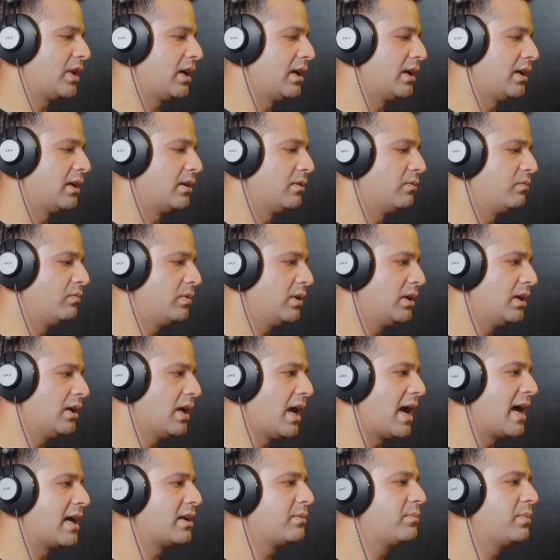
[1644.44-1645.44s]
and we
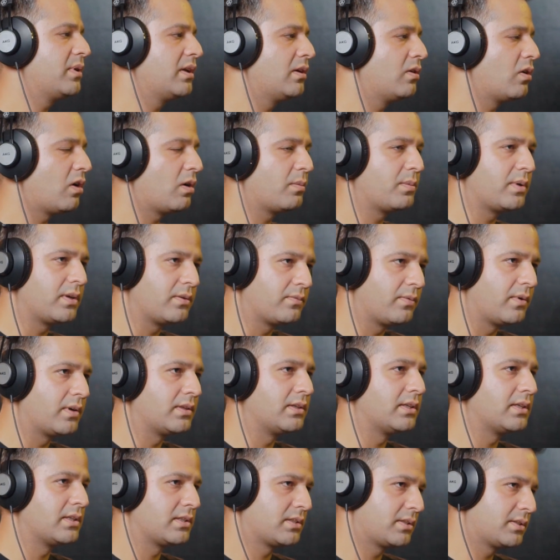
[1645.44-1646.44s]
had been lobbying for
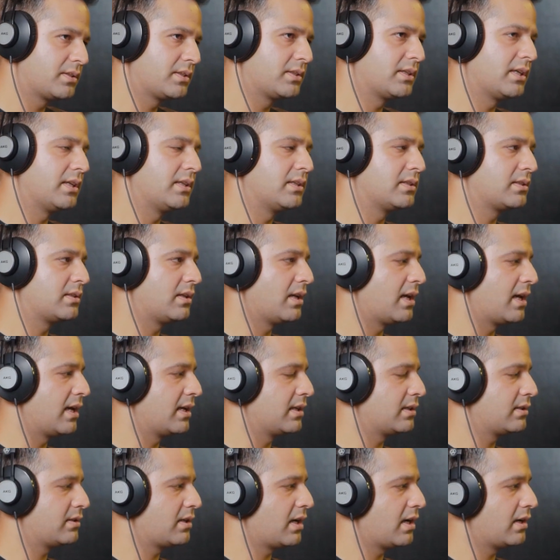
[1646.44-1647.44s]
this since
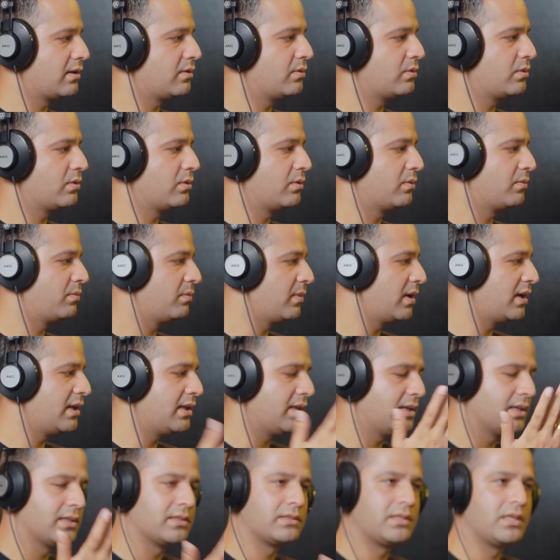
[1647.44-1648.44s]
last, I don't know,
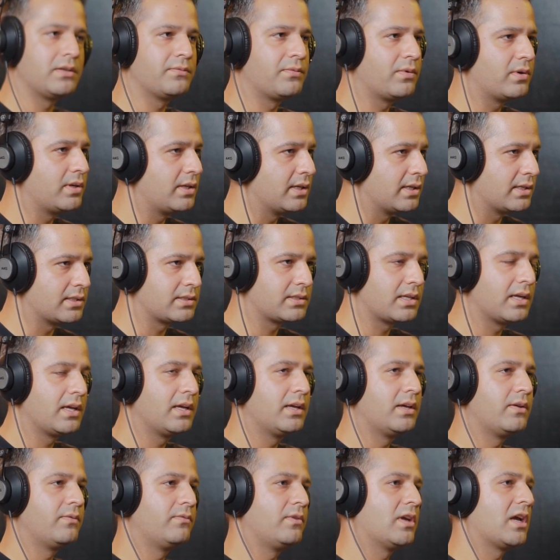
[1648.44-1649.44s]
many years, 3-4 years,
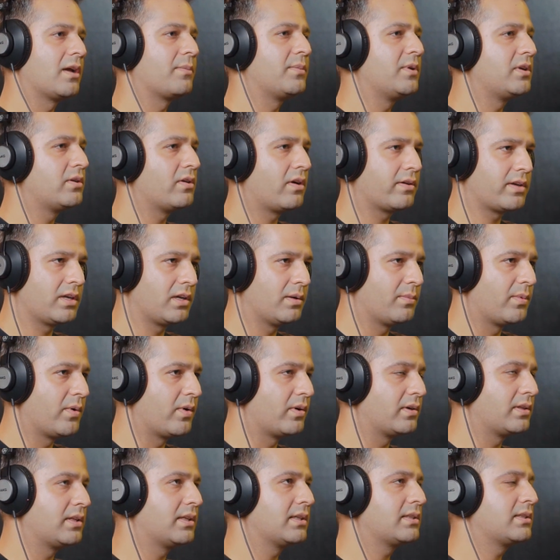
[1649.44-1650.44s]
we have been talking
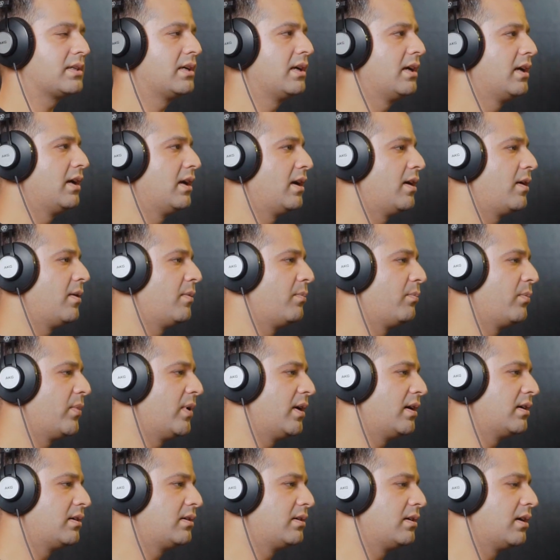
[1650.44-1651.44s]
about this.
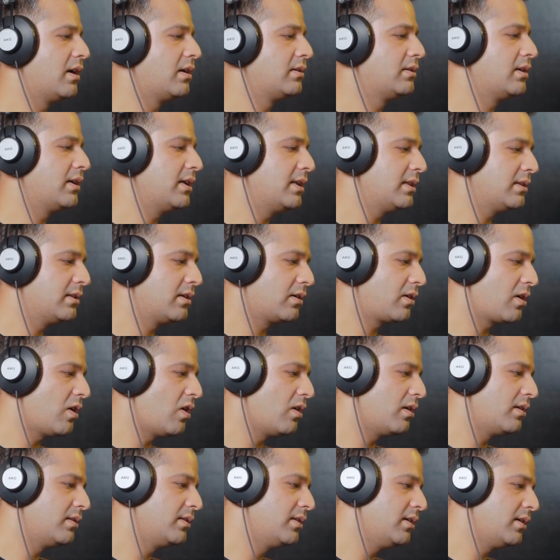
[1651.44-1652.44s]
But
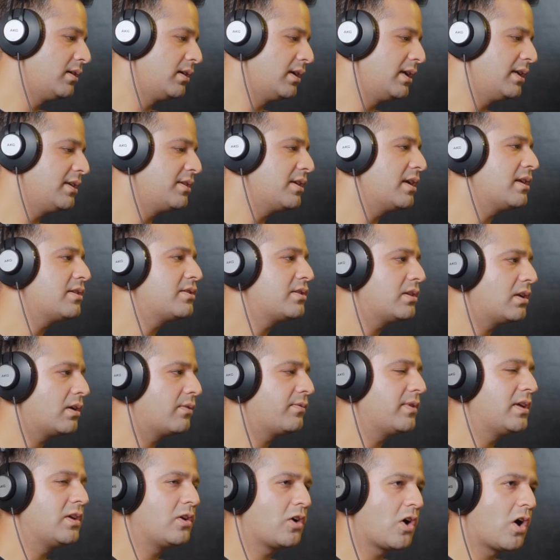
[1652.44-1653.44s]
the intention
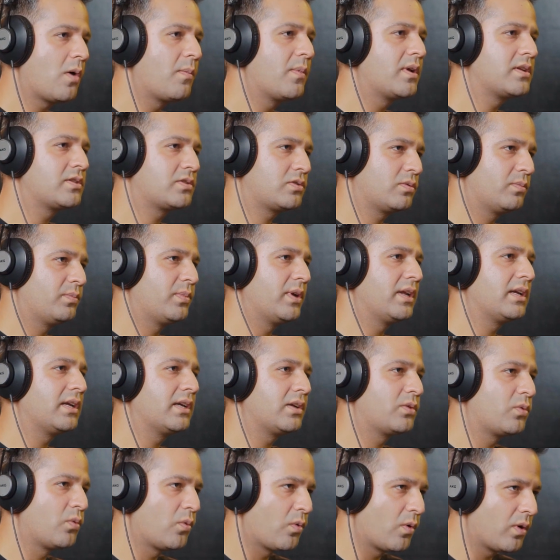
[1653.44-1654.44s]
of e-commerce to bring
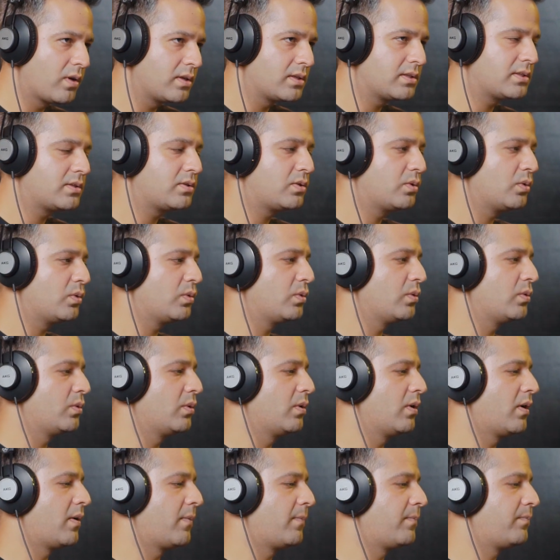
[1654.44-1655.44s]
it was
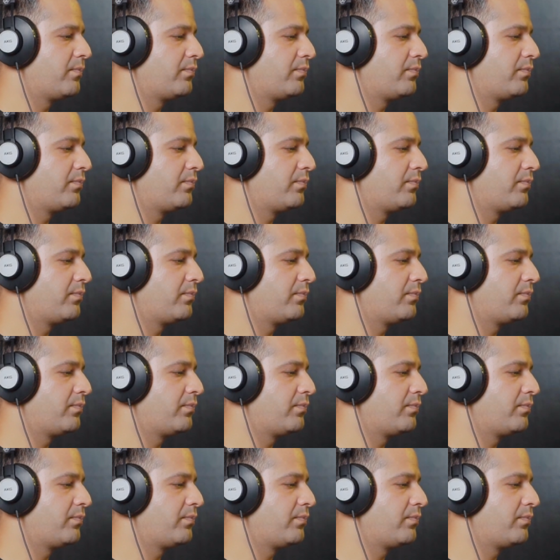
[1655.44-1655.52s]
to